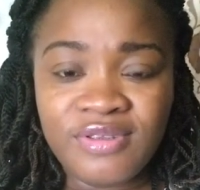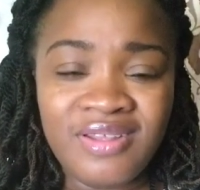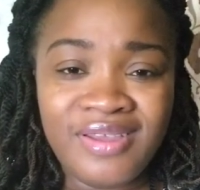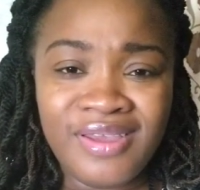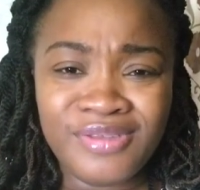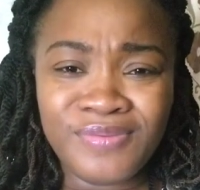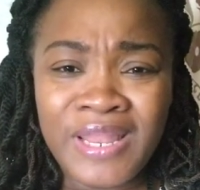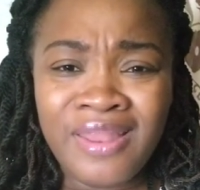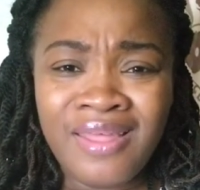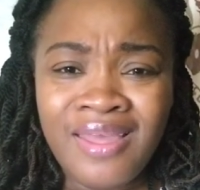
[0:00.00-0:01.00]
in case.
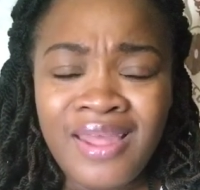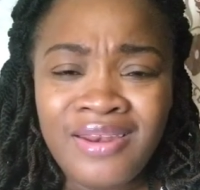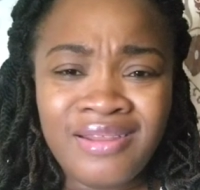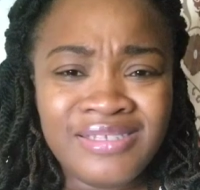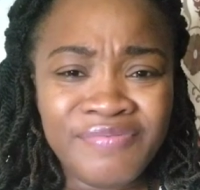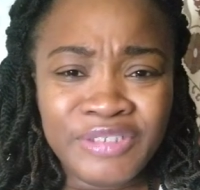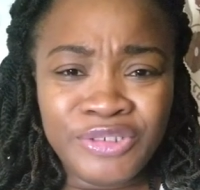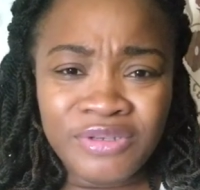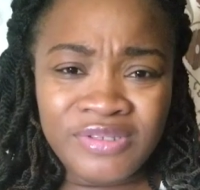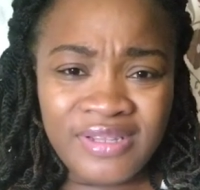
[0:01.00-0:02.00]
Well, not
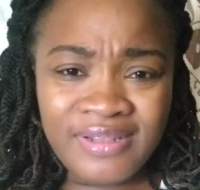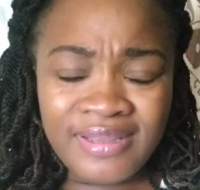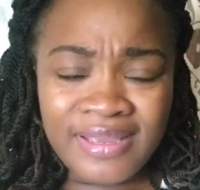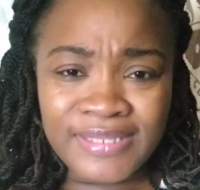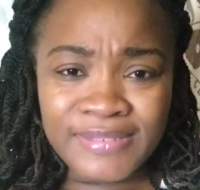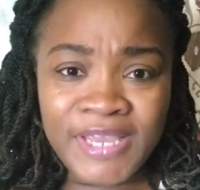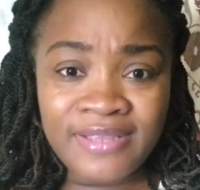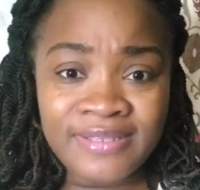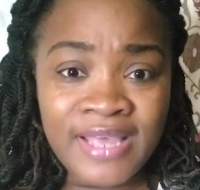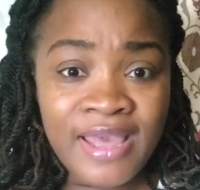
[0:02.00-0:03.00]
even just in case,
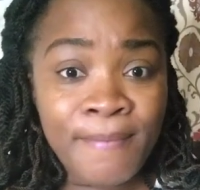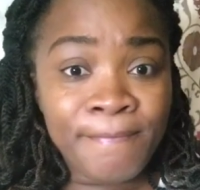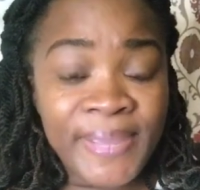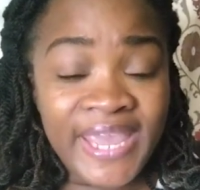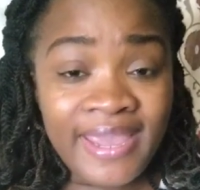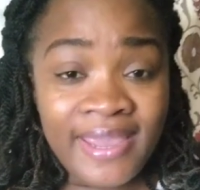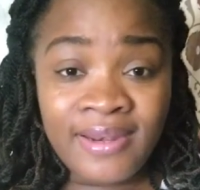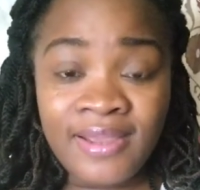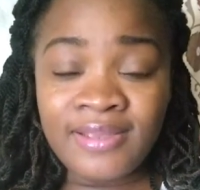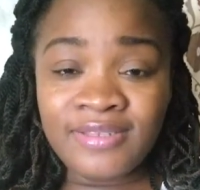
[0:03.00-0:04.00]
because
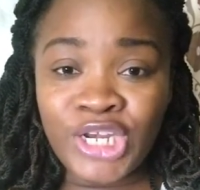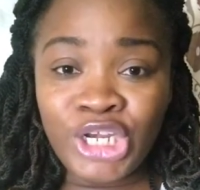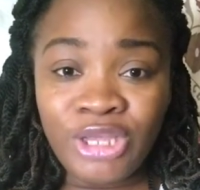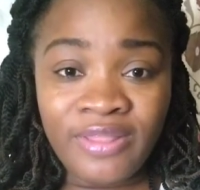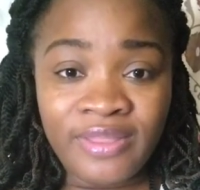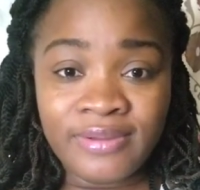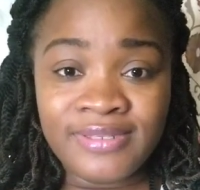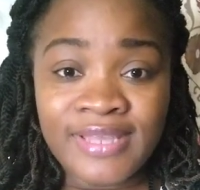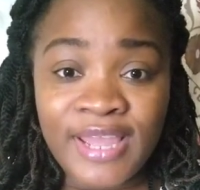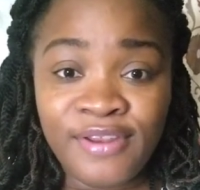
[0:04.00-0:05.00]
pain is another
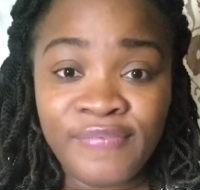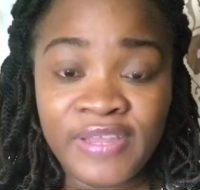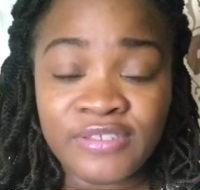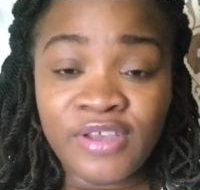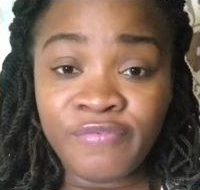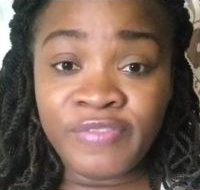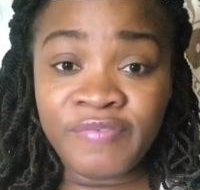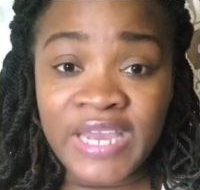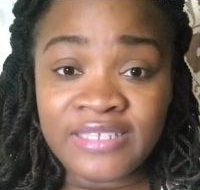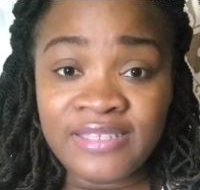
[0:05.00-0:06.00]
side effect of the
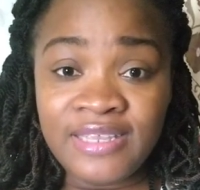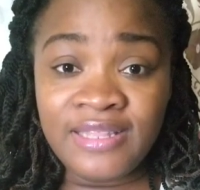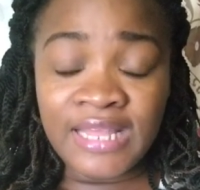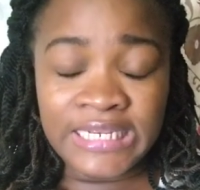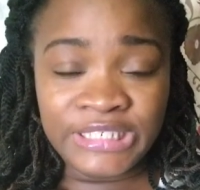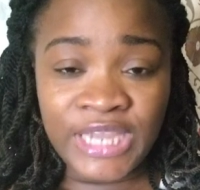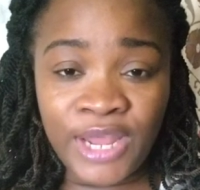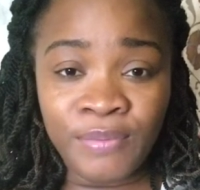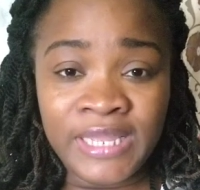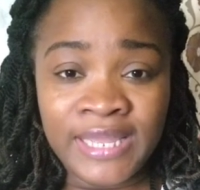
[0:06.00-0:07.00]
vaccine that the
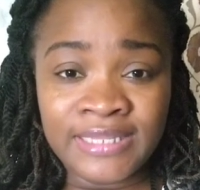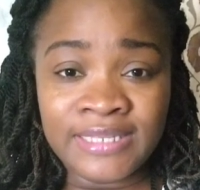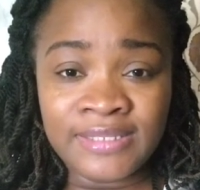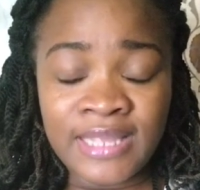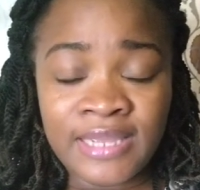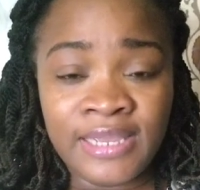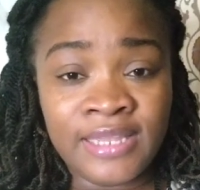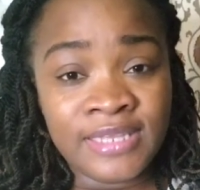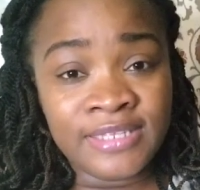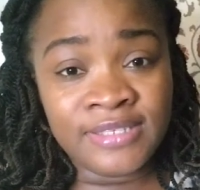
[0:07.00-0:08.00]
child will get
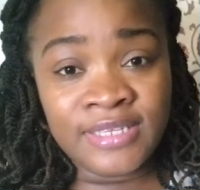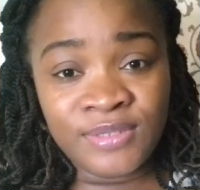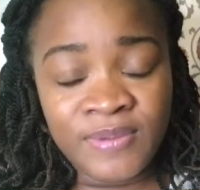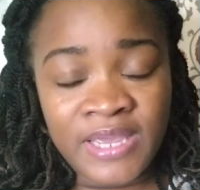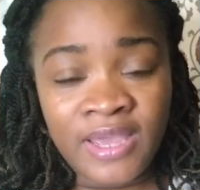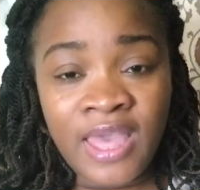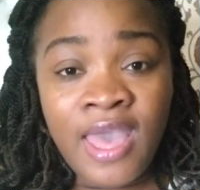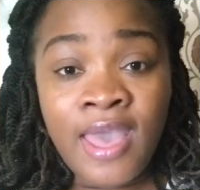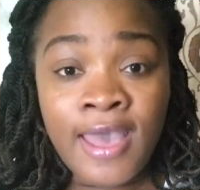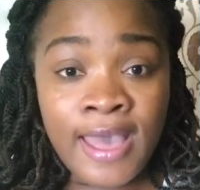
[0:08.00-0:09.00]
at 6 weeks.
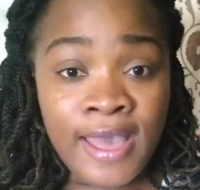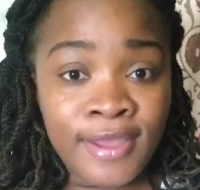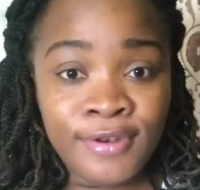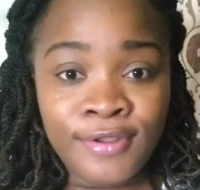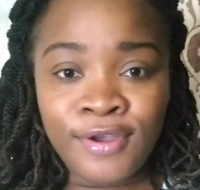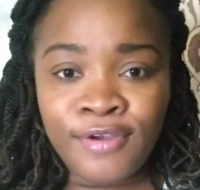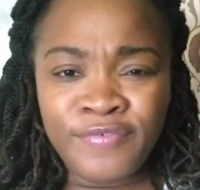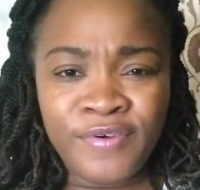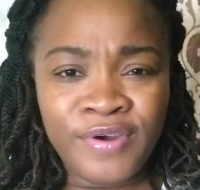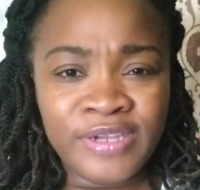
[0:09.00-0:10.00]
And
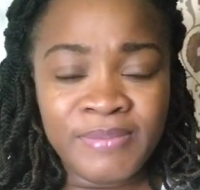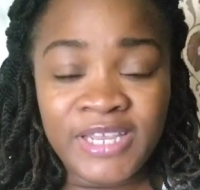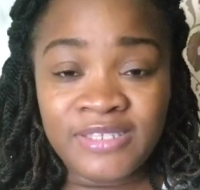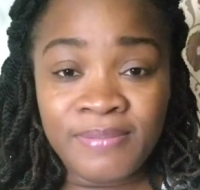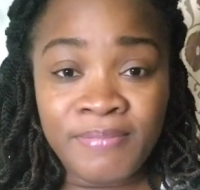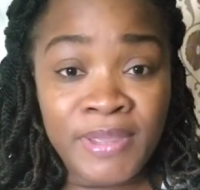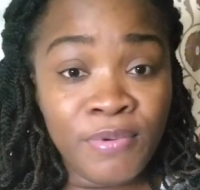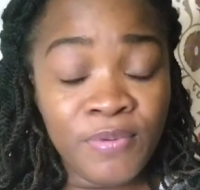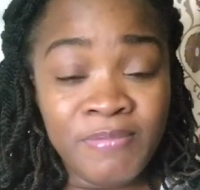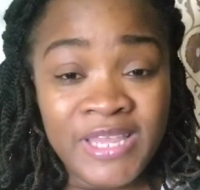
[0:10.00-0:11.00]
of course, because the
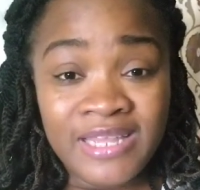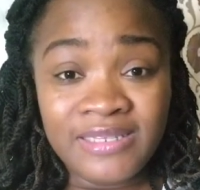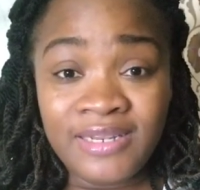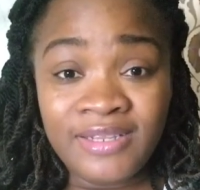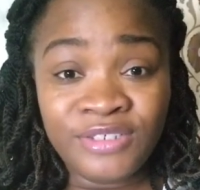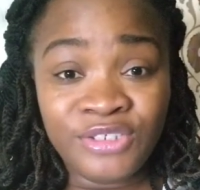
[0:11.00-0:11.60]
baby will be getting